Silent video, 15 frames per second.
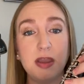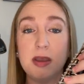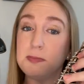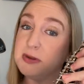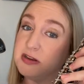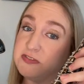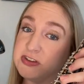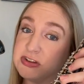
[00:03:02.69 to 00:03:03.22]

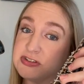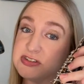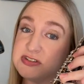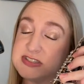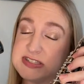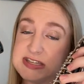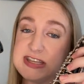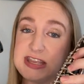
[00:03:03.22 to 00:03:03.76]
But if yours are
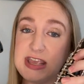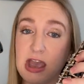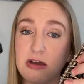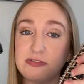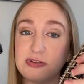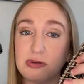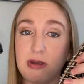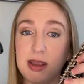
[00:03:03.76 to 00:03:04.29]
sticking out
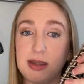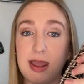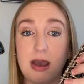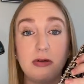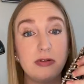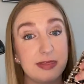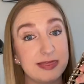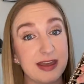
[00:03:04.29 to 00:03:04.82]
for right
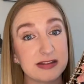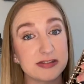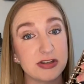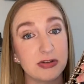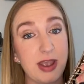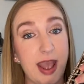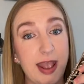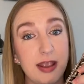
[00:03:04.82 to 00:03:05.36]
now, that's
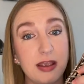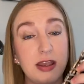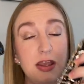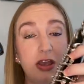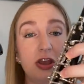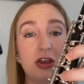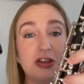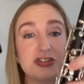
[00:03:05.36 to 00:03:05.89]
okay.
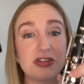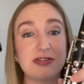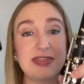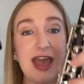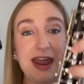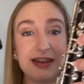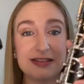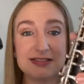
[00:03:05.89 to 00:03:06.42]
So
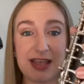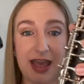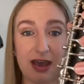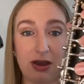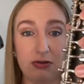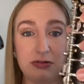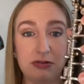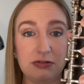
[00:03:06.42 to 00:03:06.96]
that is
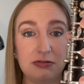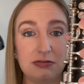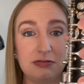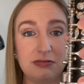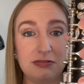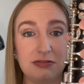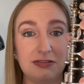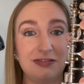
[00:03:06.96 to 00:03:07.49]
how
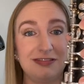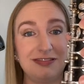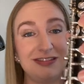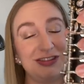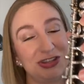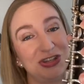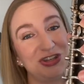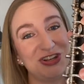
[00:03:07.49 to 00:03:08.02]

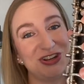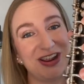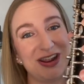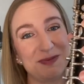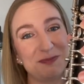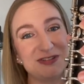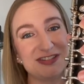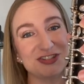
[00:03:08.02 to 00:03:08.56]
you do your
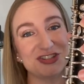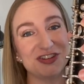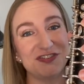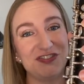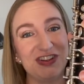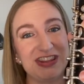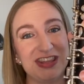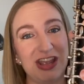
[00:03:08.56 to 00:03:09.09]
hand position
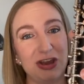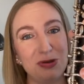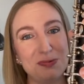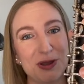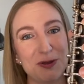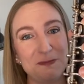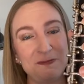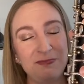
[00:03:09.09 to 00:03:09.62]
for the
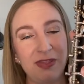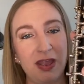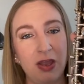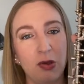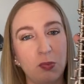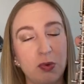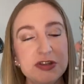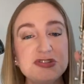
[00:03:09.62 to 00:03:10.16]
oboe.
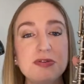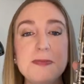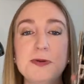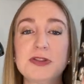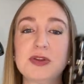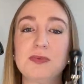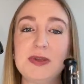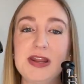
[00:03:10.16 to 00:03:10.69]
Once we put
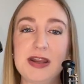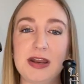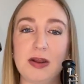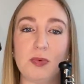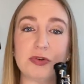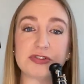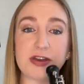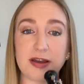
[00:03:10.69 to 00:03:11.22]
the reed in it,
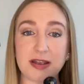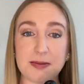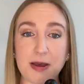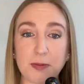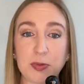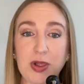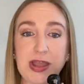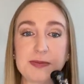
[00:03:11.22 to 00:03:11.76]
we'll talk
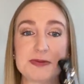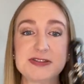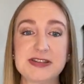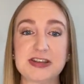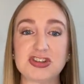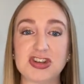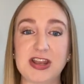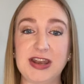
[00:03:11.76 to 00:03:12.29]
about playing
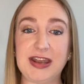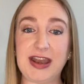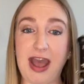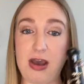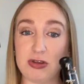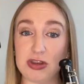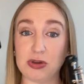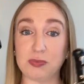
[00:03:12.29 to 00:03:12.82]
position and
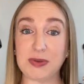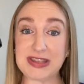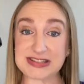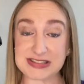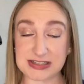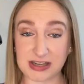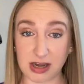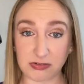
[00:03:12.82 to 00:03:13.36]
how your
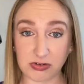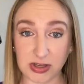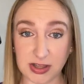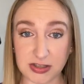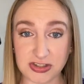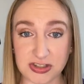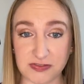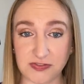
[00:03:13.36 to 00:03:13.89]
wrist and
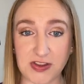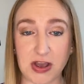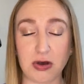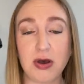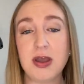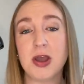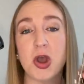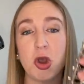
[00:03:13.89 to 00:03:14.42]
everything should
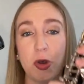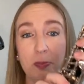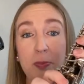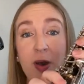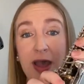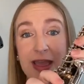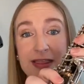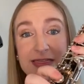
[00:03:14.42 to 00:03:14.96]
feel.
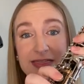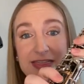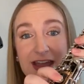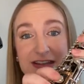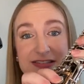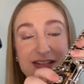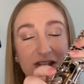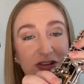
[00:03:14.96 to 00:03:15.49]
But
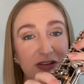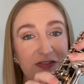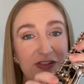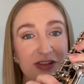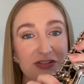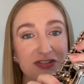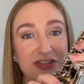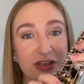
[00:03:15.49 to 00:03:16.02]
that's how your
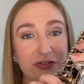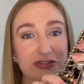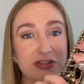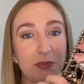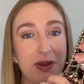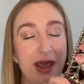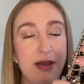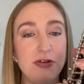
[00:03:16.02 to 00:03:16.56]
fingers go. So
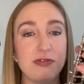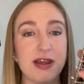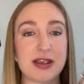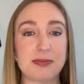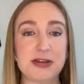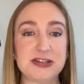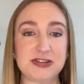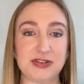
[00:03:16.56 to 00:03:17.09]
what I would
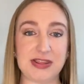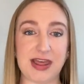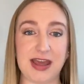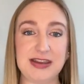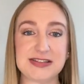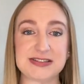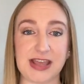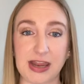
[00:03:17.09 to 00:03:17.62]
recommend doing
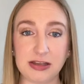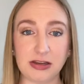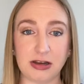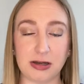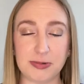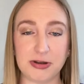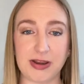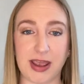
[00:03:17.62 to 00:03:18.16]
then is setting your
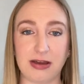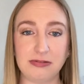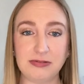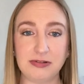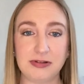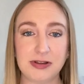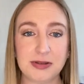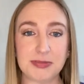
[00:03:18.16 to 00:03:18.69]
oboe down,
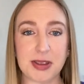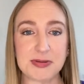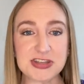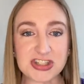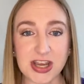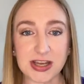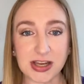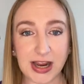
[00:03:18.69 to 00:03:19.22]
maybe
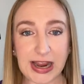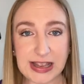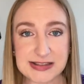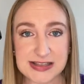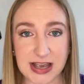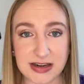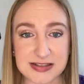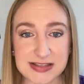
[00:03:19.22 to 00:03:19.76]
shake your hands
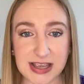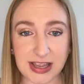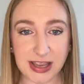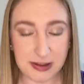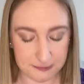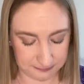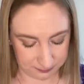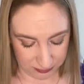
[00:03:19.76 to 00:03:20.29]
out a
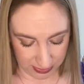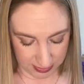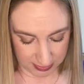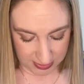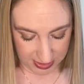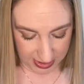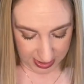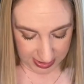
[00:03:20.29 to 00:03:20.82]
second,
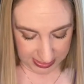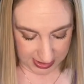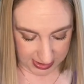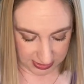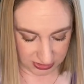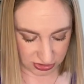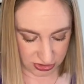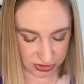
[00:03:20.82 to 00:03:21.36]
and
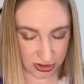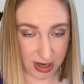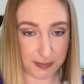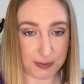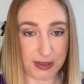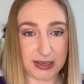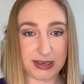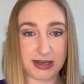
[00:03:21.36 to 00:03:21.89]
then try
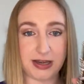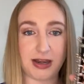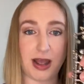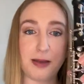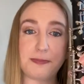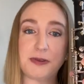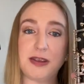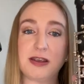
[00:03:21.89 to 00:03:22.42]
picking it
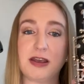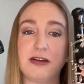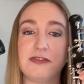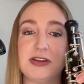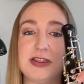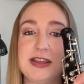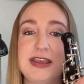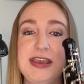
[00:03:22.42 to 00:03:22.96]
up and
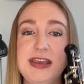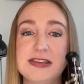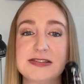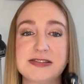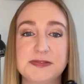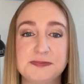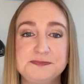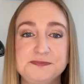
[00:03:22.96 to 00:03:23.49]
covering the
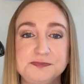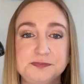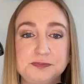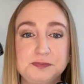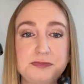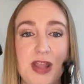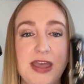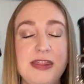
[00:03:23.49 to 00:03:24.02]
keys.
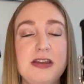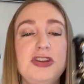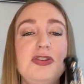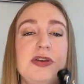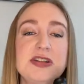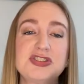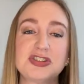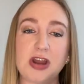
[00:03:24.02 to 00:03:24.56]
And then you
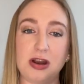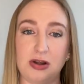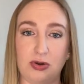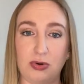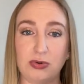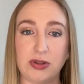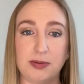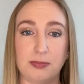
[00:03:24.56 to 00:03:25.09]
can start and
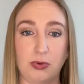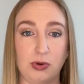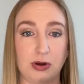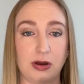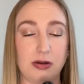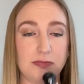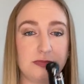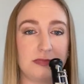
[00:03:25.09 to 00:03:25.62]
hold it
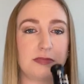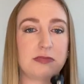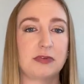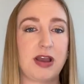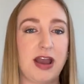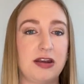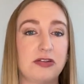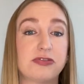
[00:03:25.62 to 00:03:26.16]
more
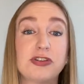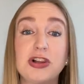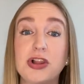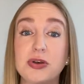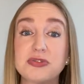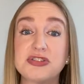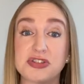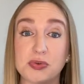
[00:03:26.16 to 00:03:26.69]
kind of
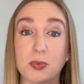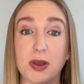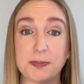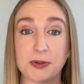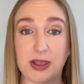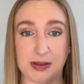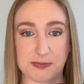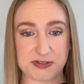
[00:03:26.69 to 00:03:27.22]
close to what
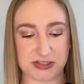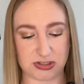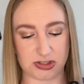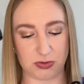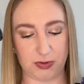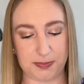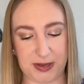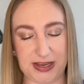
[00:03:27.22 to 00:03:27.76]
playing position
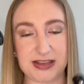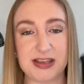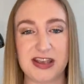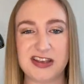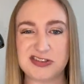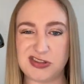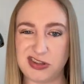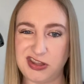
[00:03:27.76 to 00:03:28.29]
would be
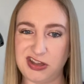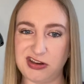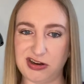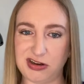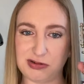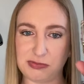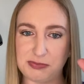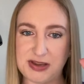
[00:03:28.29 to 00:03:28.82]
so that
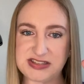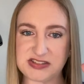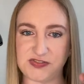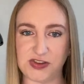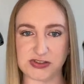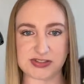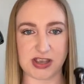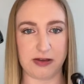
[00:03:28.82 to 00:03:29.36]
your wrist
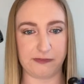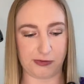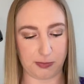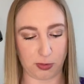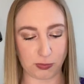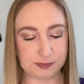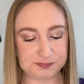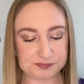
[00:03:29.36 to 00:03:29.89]
feels
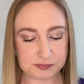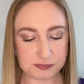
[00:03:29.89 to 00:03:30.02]
comfortable.